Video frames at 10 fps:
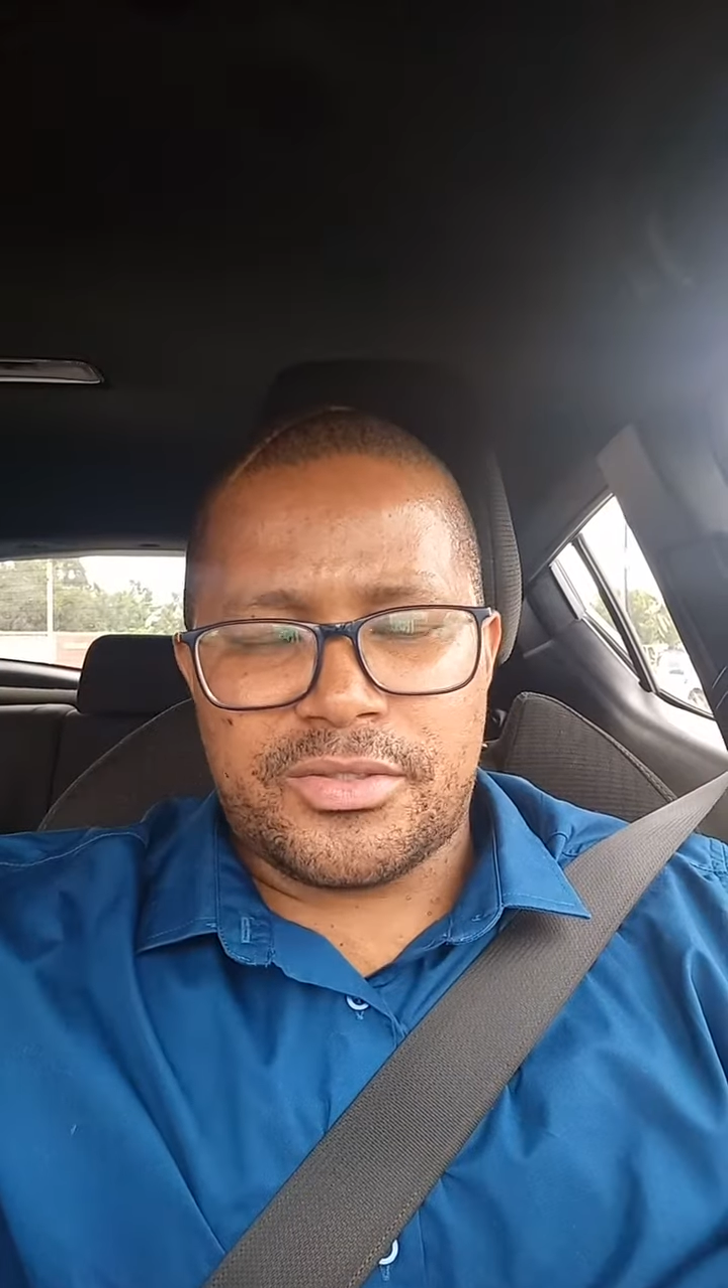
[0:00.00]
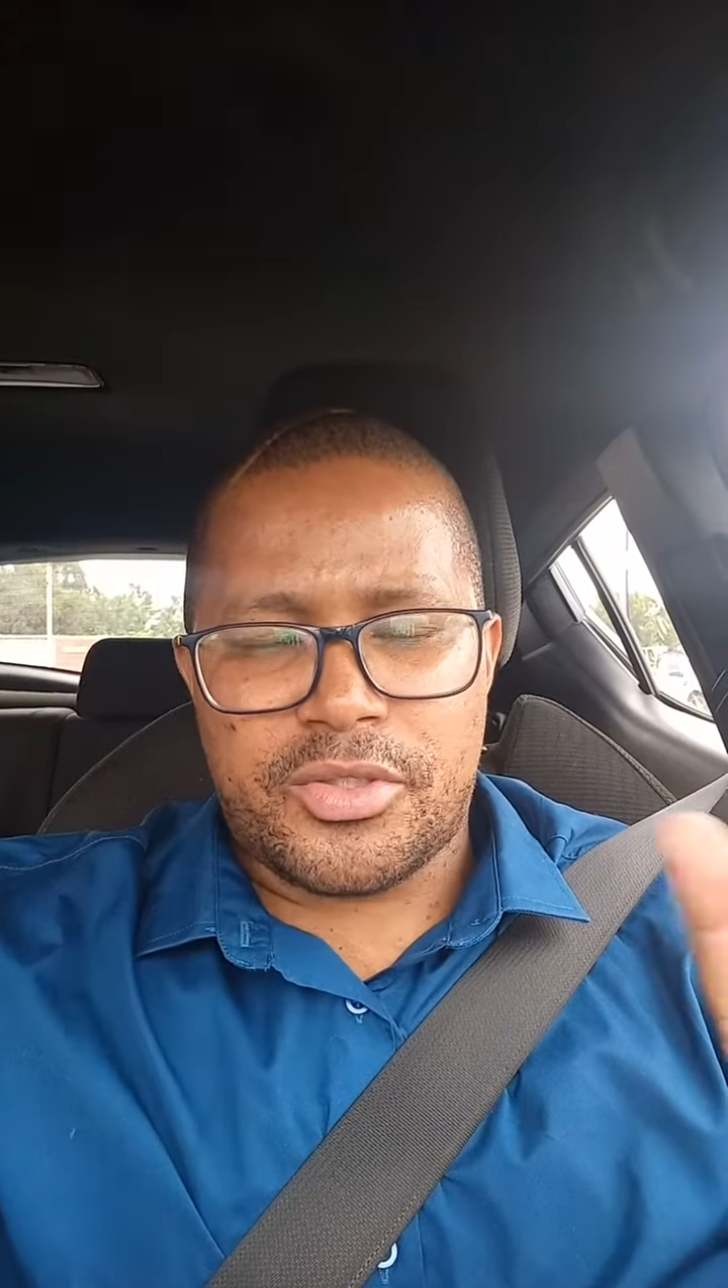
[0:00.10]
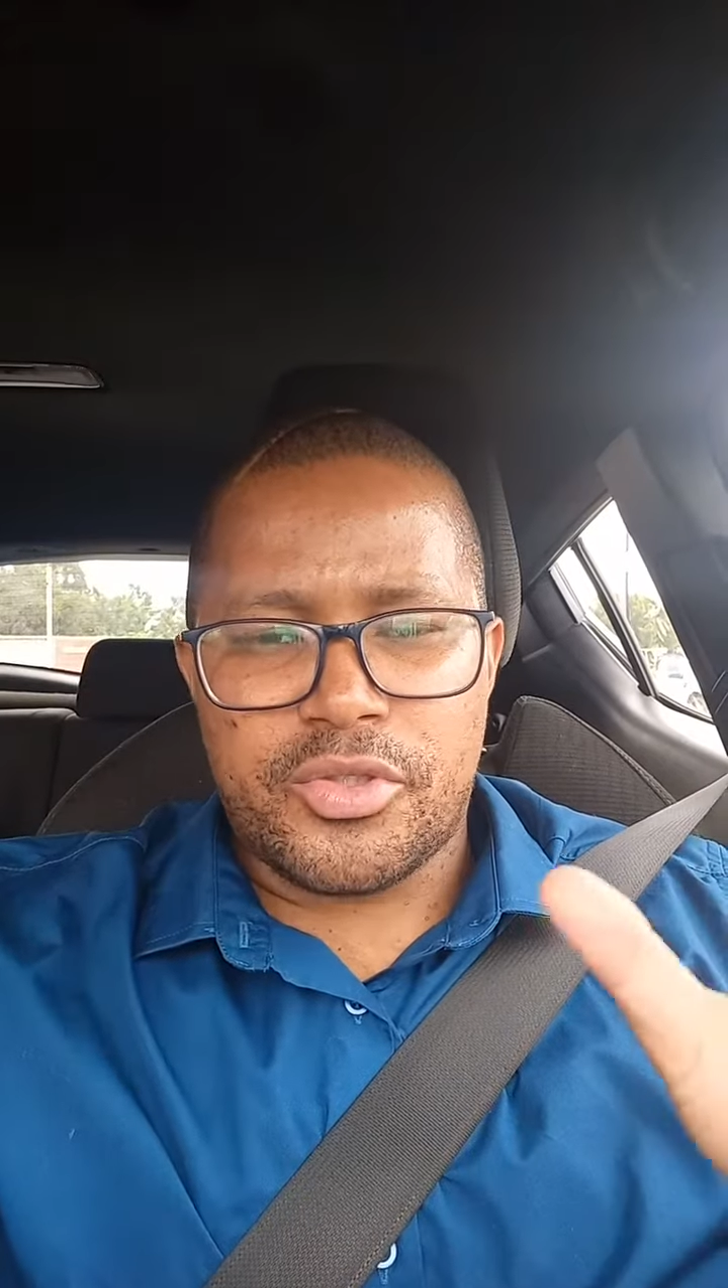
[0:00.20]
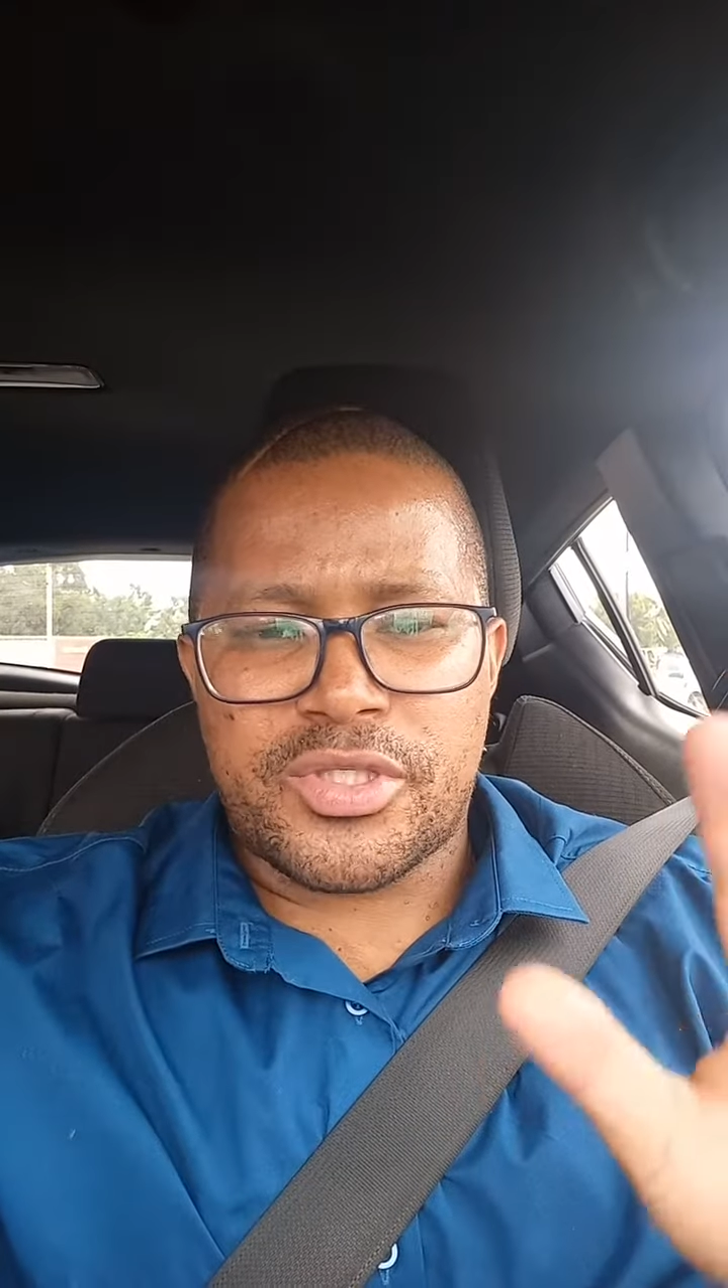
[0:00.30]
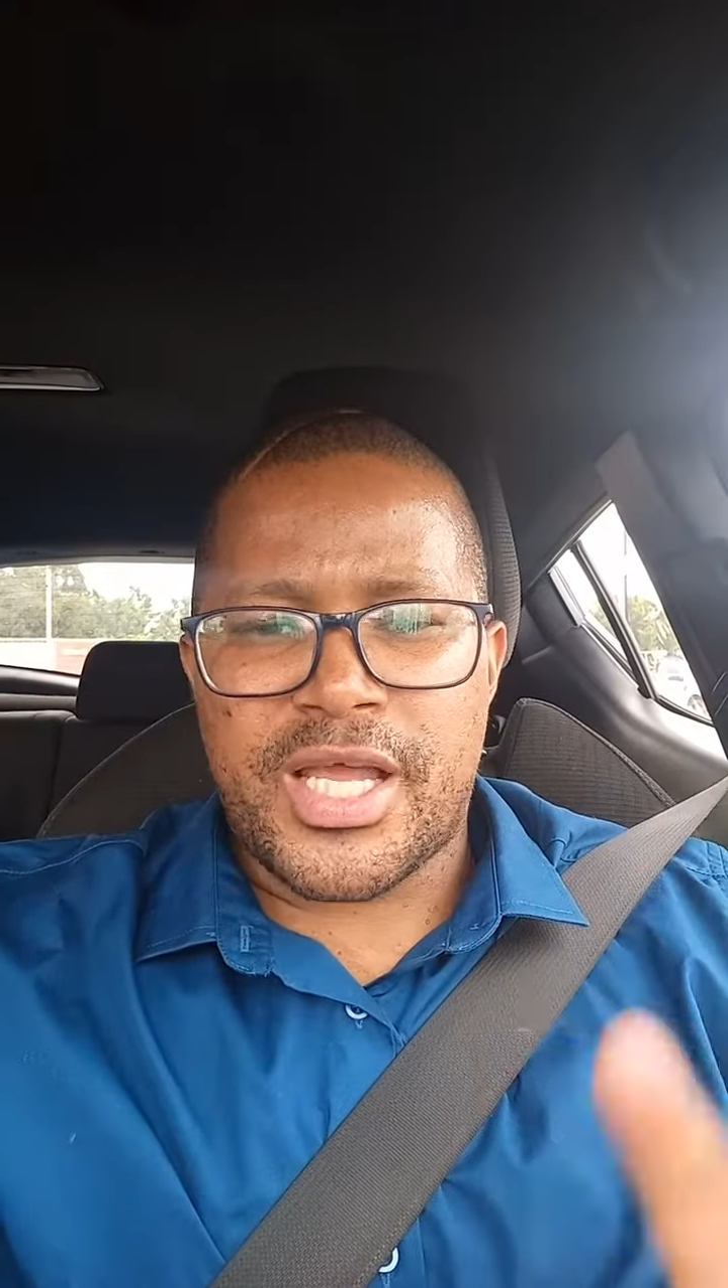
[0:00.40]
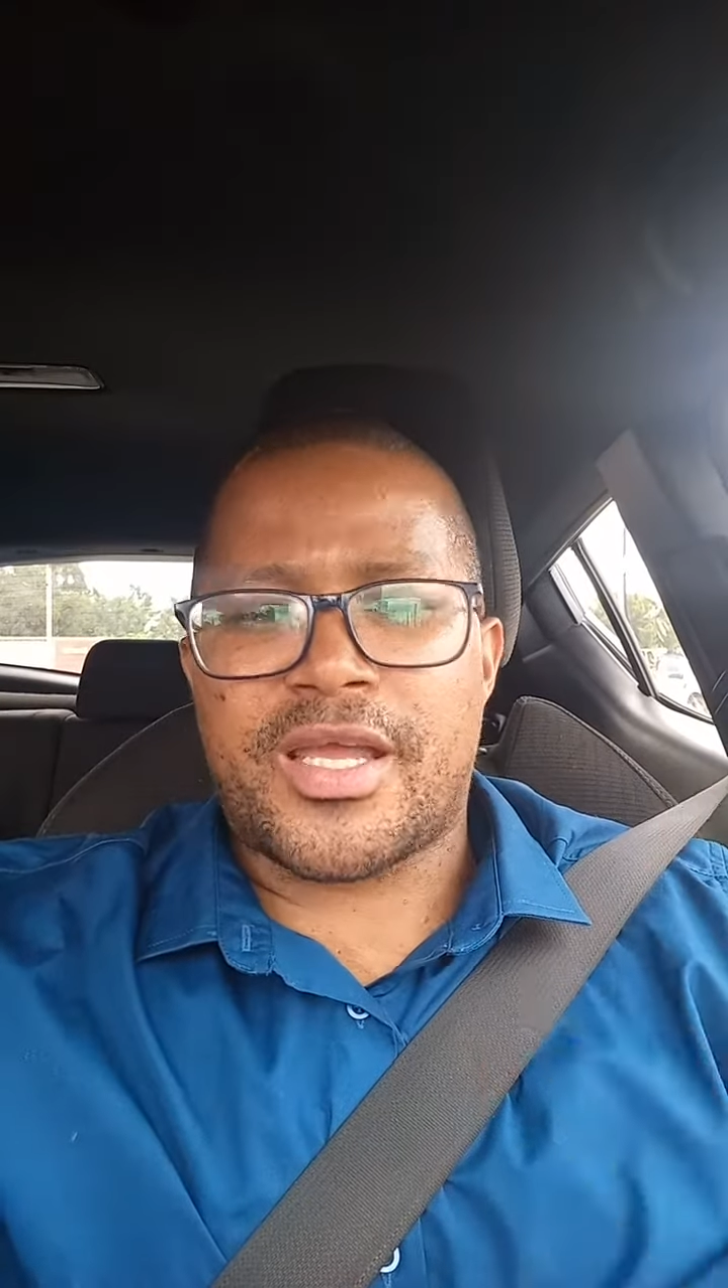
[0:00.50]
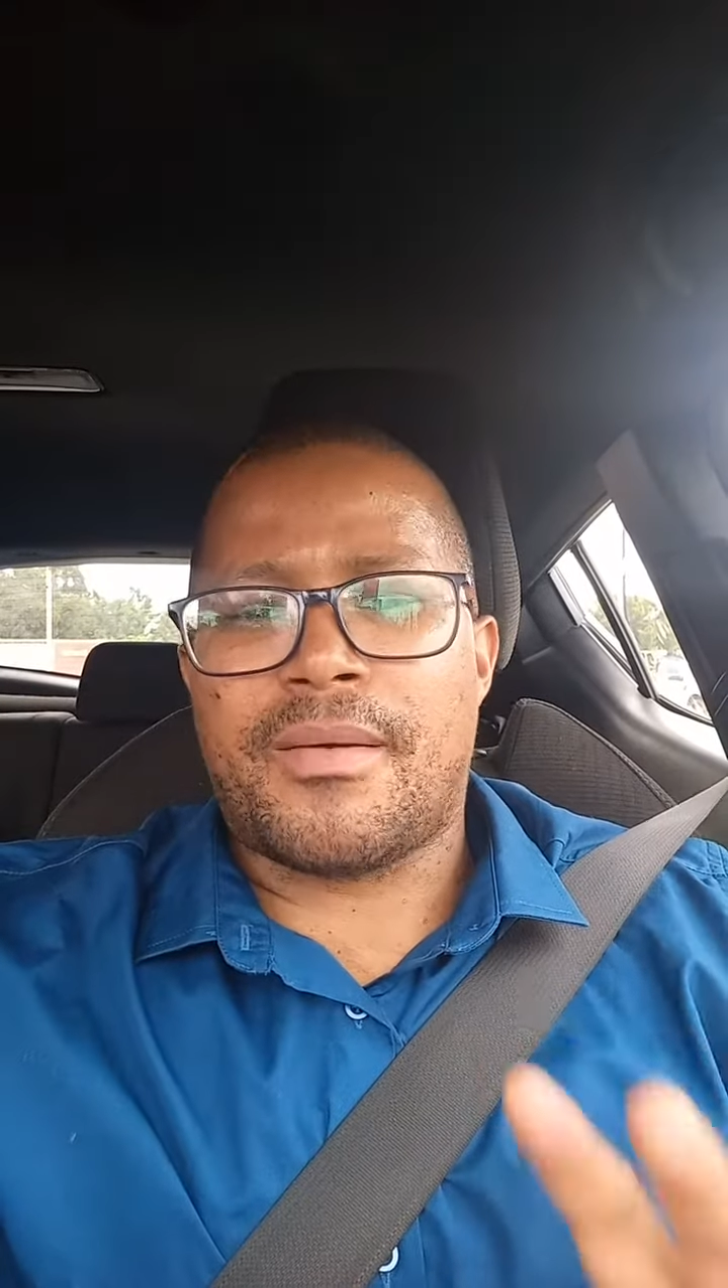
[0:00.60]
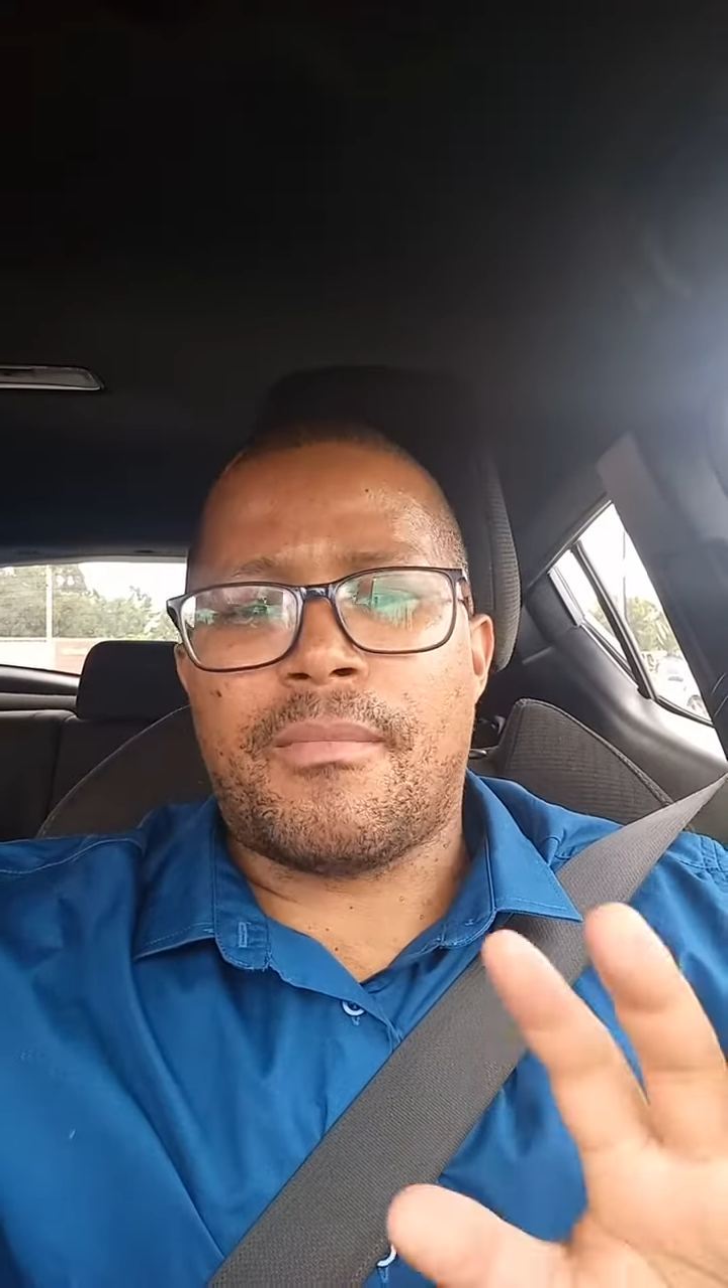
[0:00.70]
do you take a